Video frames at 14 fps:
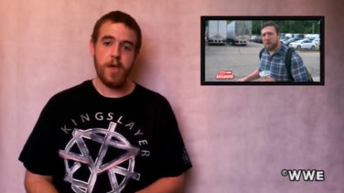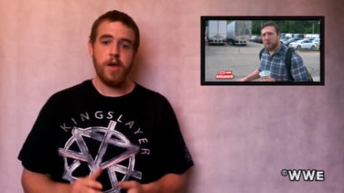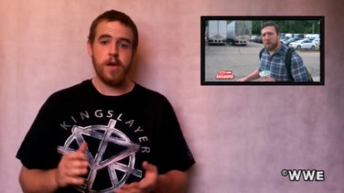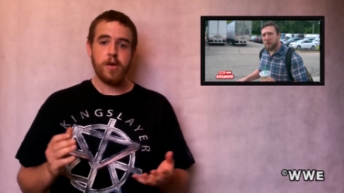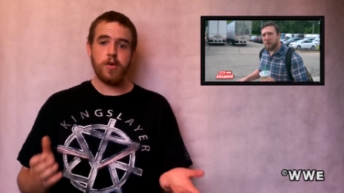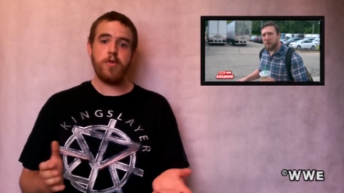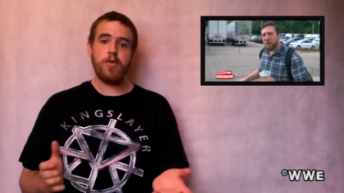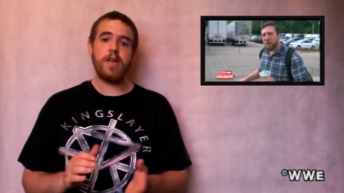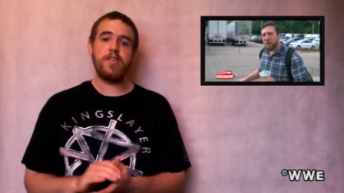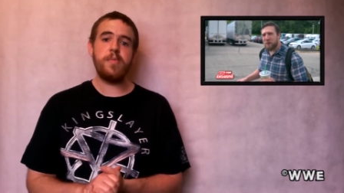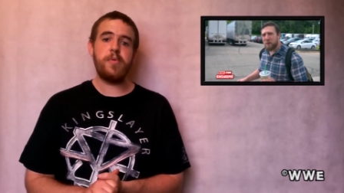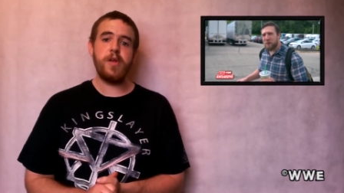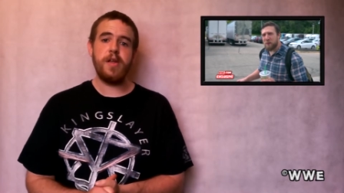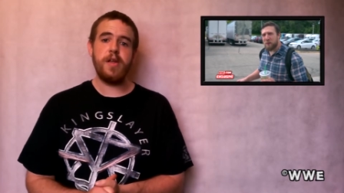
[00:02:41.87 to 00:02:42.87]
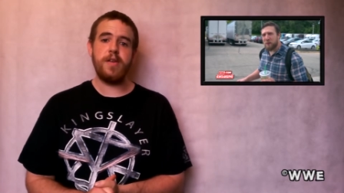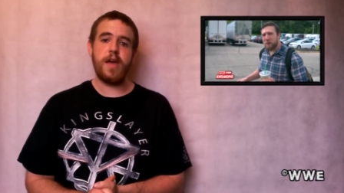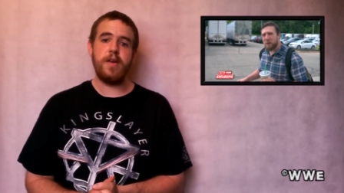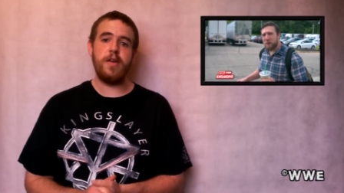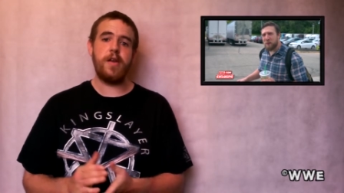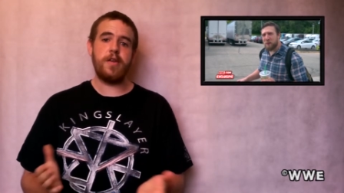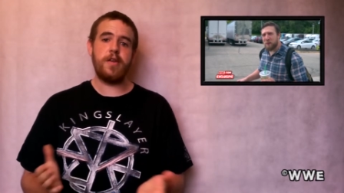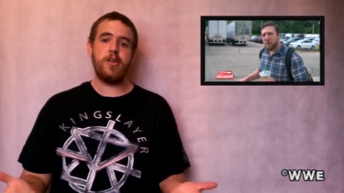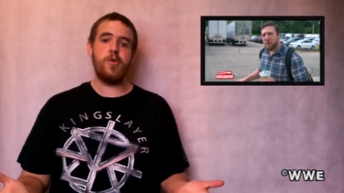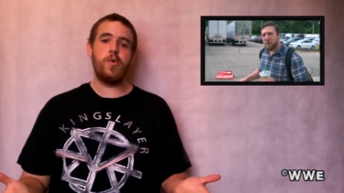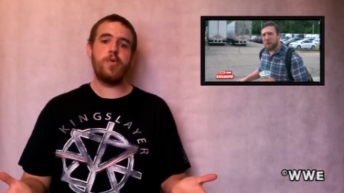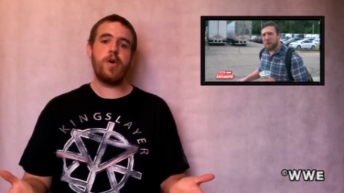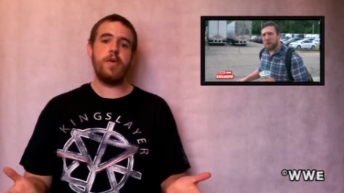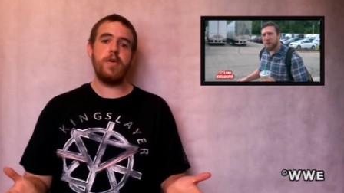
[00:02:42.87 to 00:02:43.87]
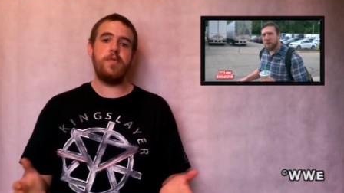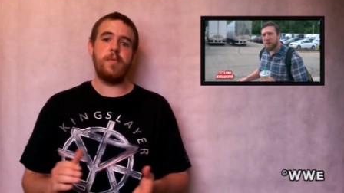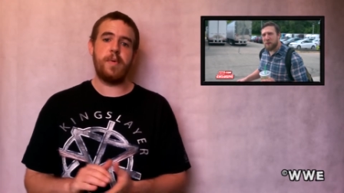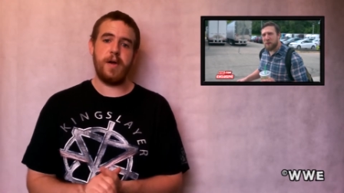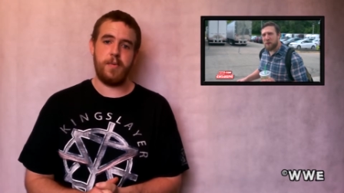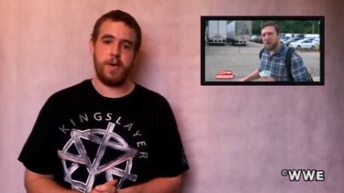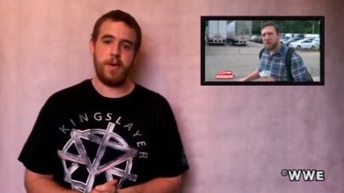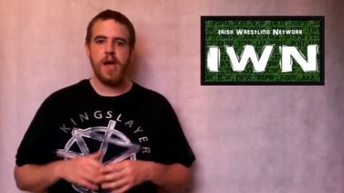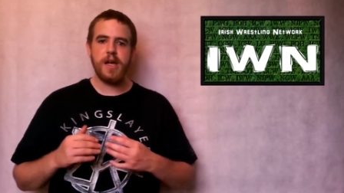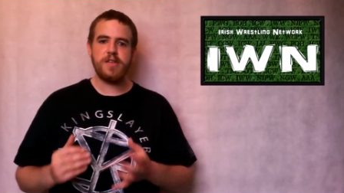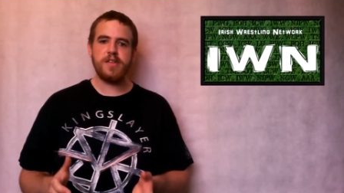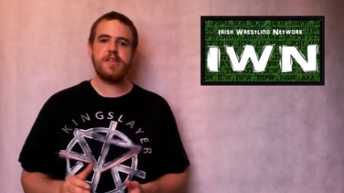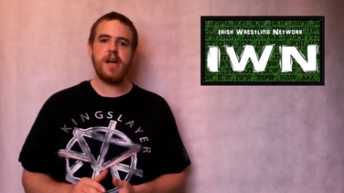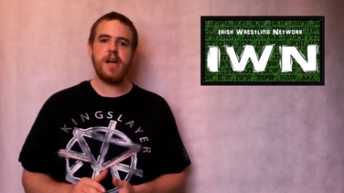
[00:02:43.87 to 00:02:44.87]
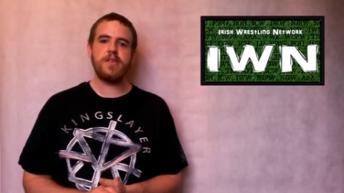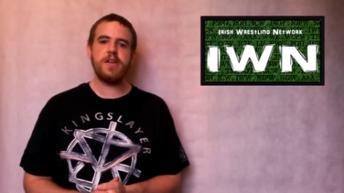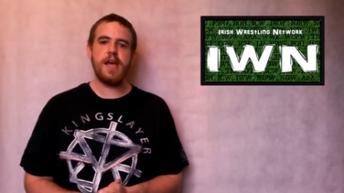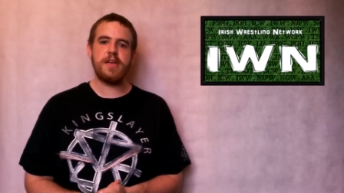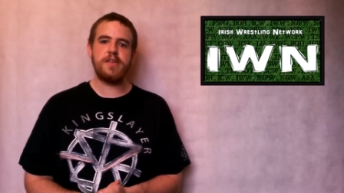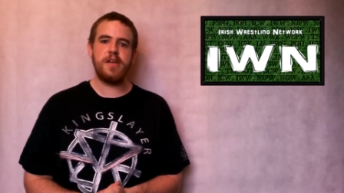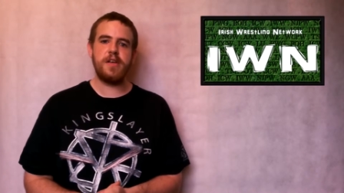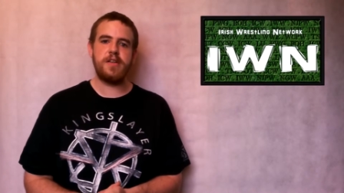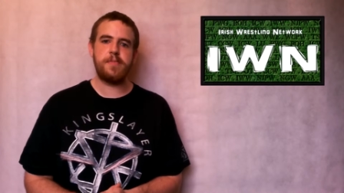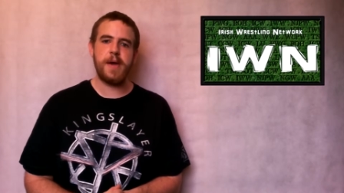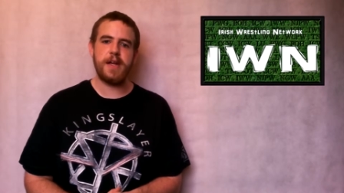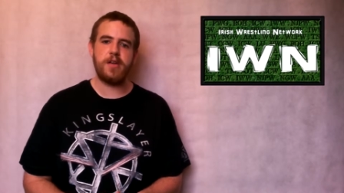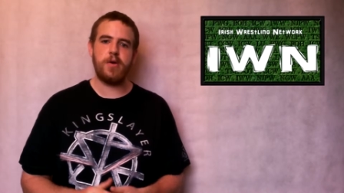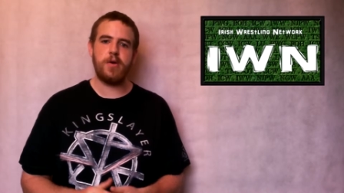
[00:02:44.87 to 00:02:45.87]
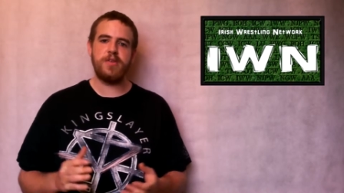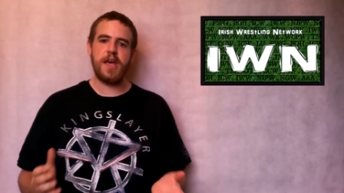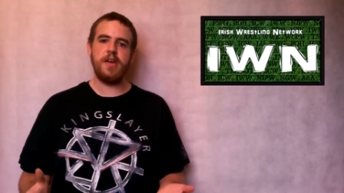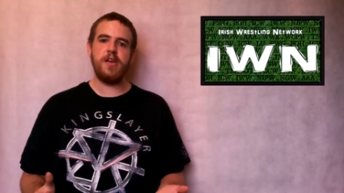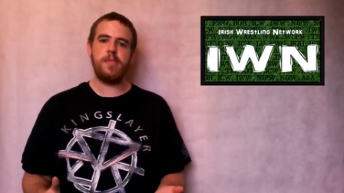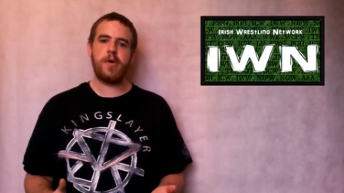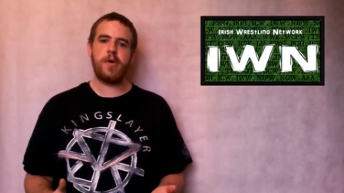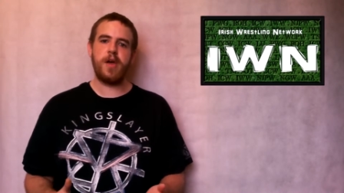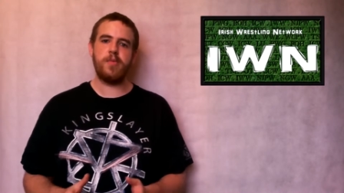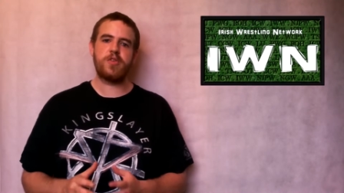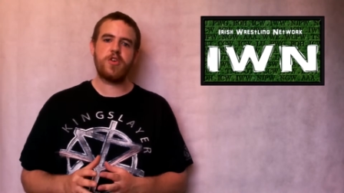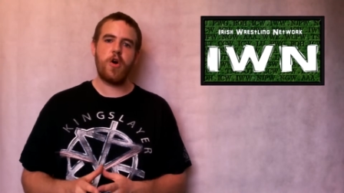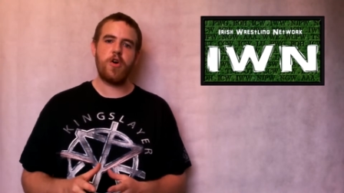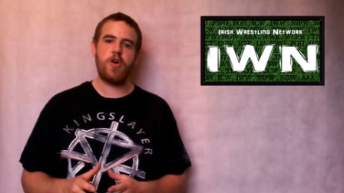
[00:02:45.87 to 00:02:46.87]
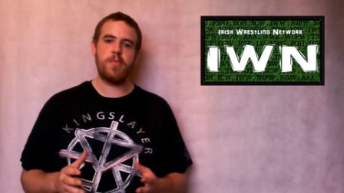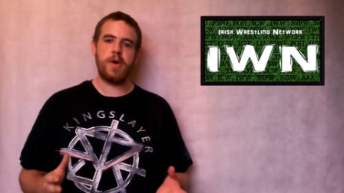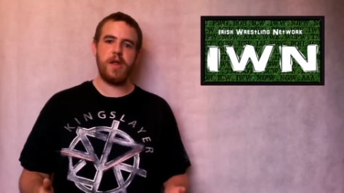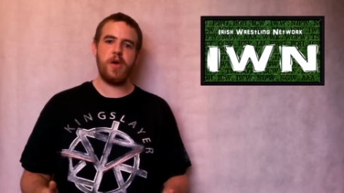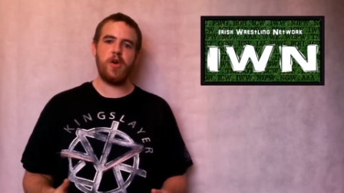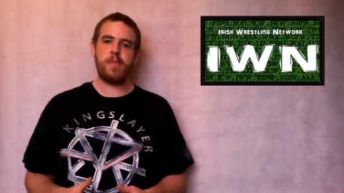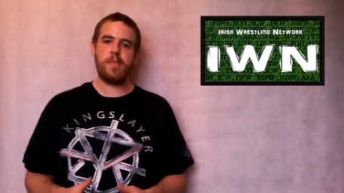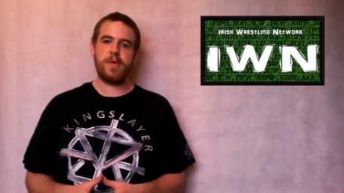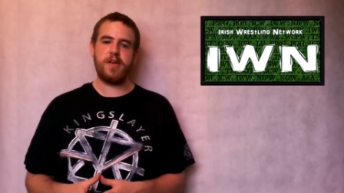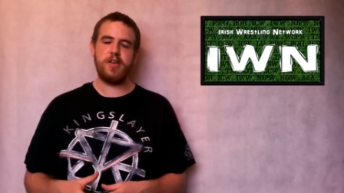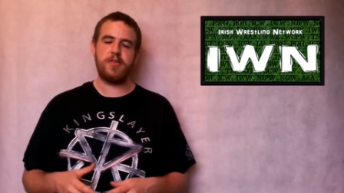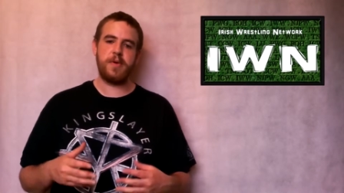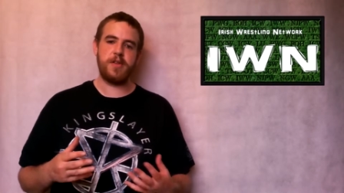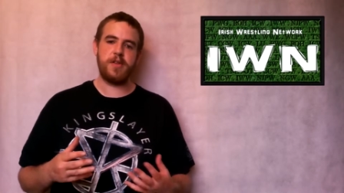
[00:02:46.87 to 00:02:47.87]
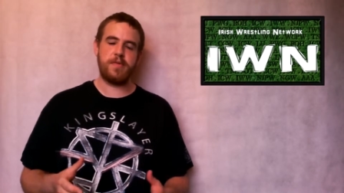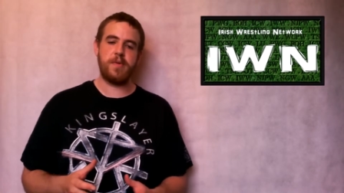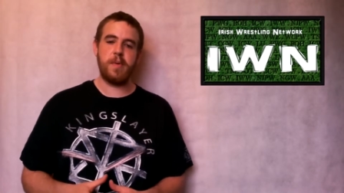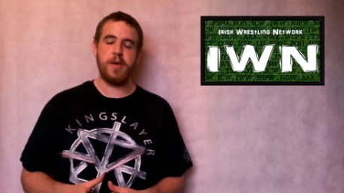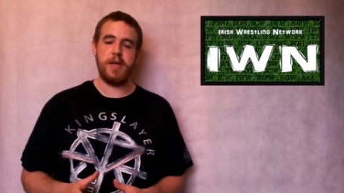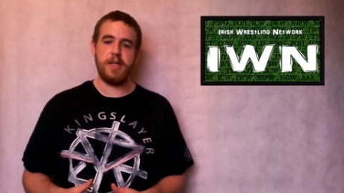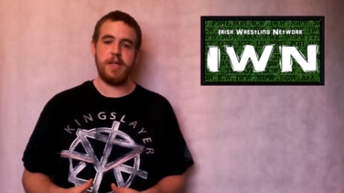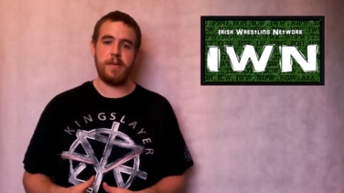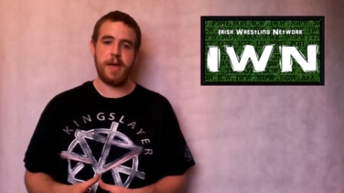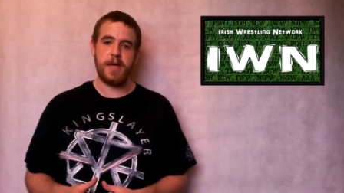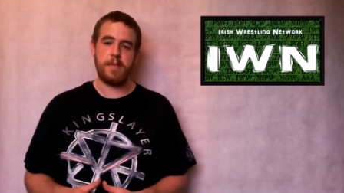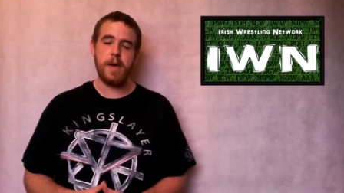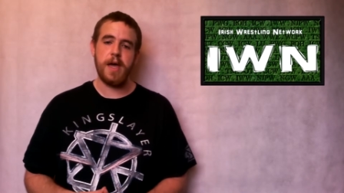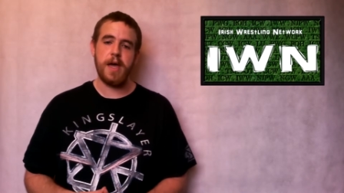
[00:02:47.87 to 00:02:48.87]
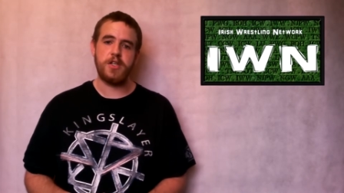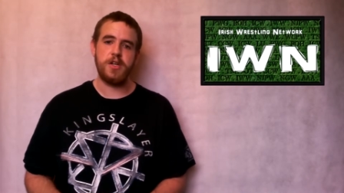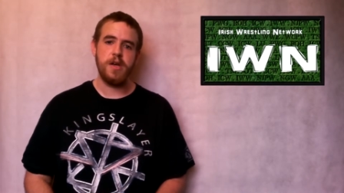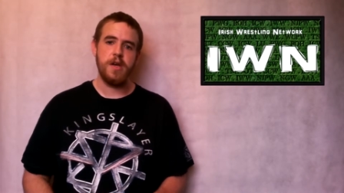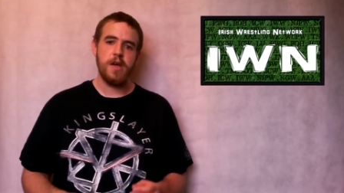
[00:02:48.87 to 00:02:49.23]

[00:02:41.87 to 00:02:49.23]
Congrats to Brie and Daniel on the new arrival, by the way. At the start of last night's SmackDown, Daniel Bryan was cornered by the other participants of the Money in the Bank match.